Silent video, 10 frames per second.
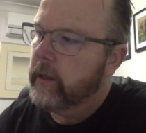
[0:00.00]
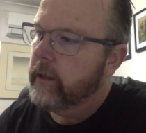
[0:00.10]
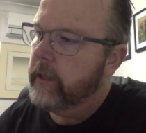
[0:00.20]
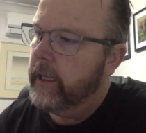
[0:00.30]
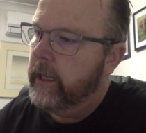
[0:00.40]

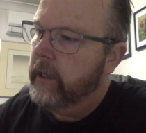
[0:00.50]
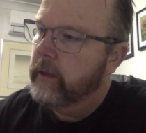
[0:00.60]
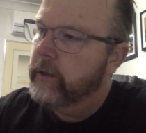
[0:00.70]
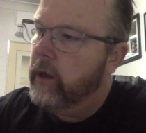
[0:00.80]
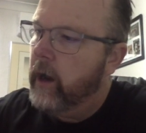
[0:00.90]
the
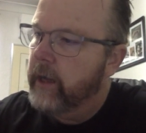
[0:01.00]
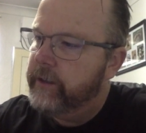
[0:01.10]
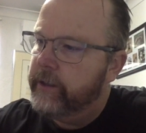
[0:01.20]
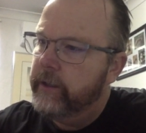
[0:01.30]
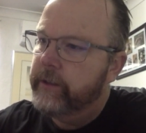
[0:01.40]

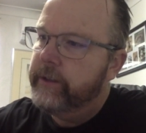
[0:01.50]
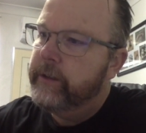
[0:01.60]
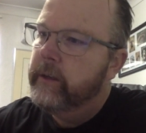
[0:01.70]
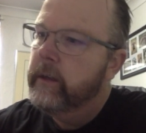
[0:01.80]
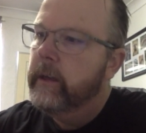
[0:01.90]
diocese
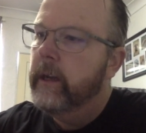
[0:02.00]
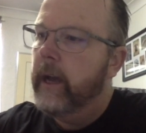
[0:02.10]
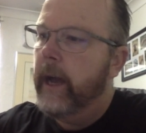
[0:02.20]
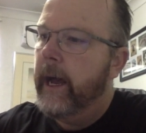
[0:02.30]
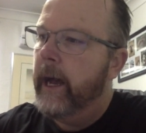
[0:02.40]

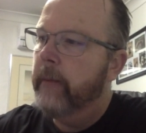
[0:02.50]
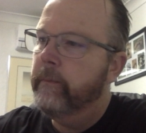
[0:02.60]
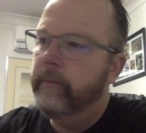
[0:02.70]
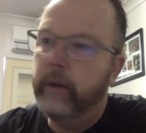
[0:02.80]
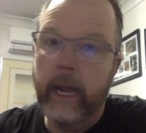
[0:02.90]

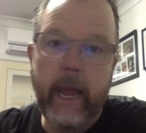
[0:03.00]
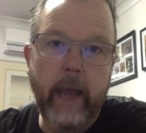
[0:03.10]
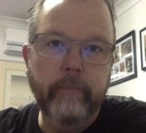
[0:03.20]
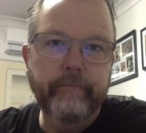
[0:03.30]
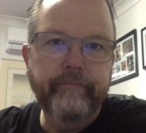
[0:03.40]
plan.